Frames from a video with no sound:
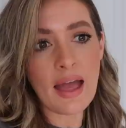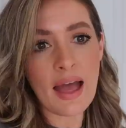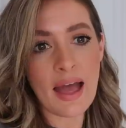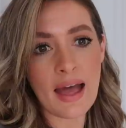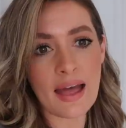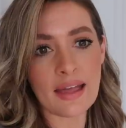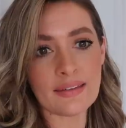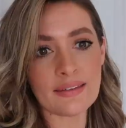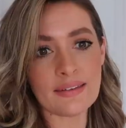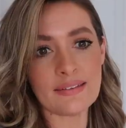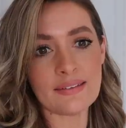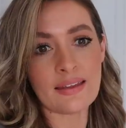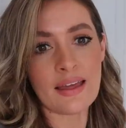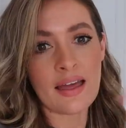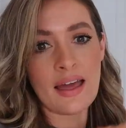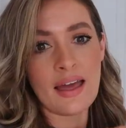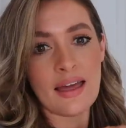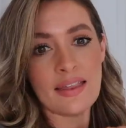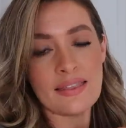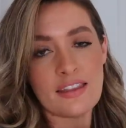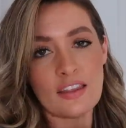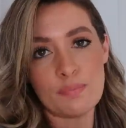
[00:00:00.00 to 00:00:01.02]
And
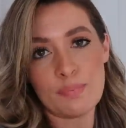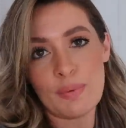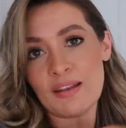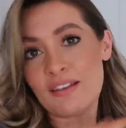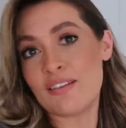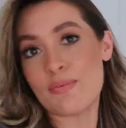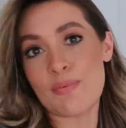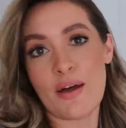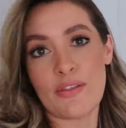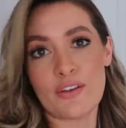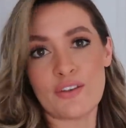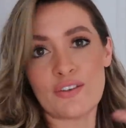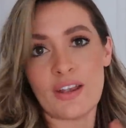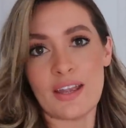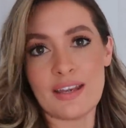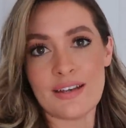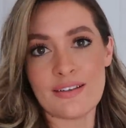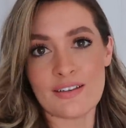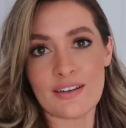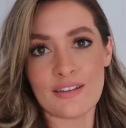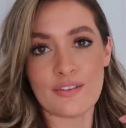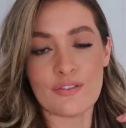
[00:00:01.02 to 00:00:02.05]
there's been some other
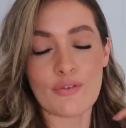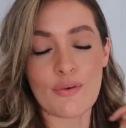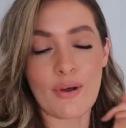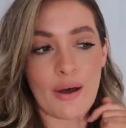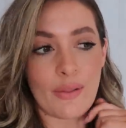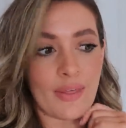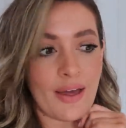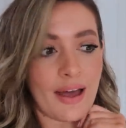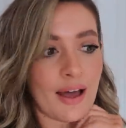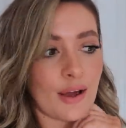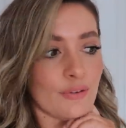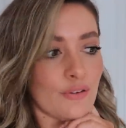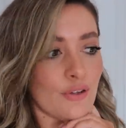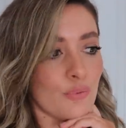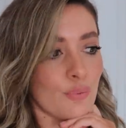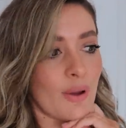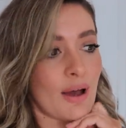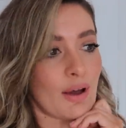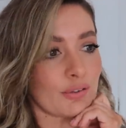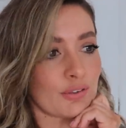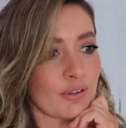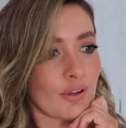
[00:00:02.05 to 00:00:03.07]
changes throughout the house as
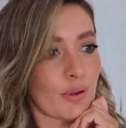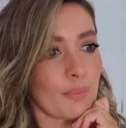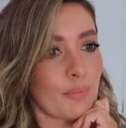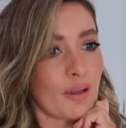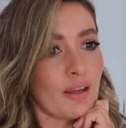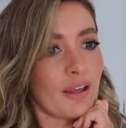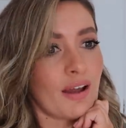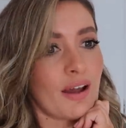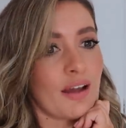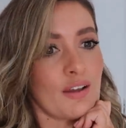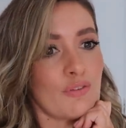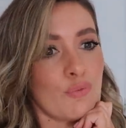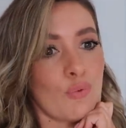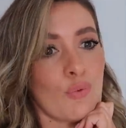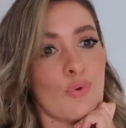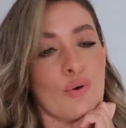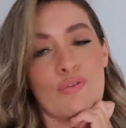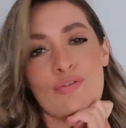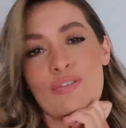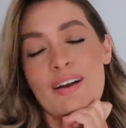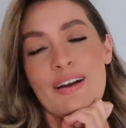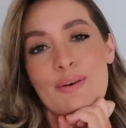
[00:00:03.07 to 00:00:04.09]
well, so I'm going to kind of
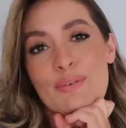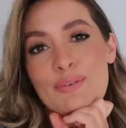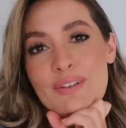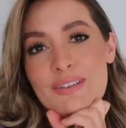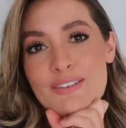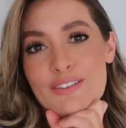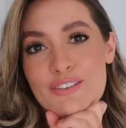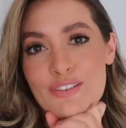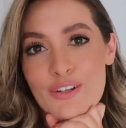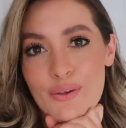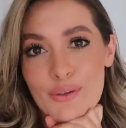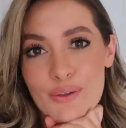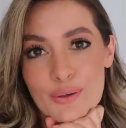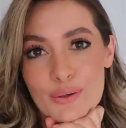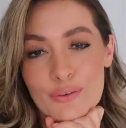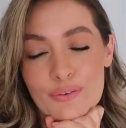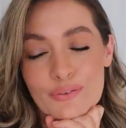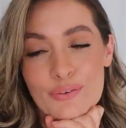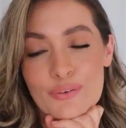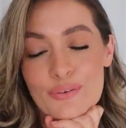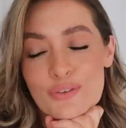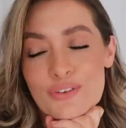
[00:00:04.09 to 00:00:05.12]
walk around and show you a
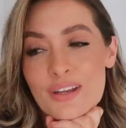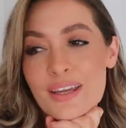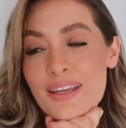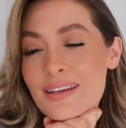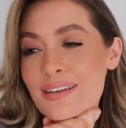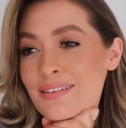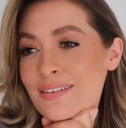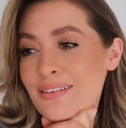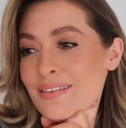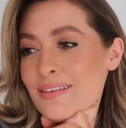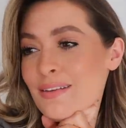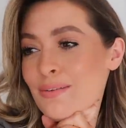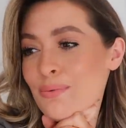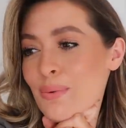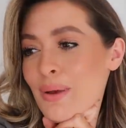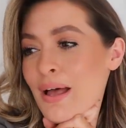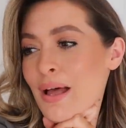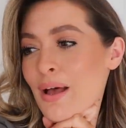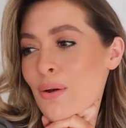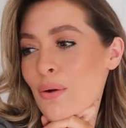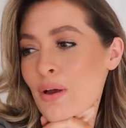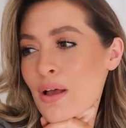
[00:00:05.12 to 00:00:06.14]
few changes as
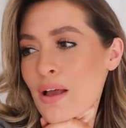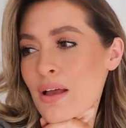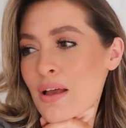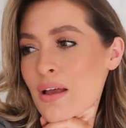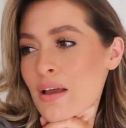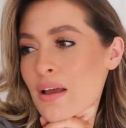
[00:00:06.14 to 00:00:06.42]
well.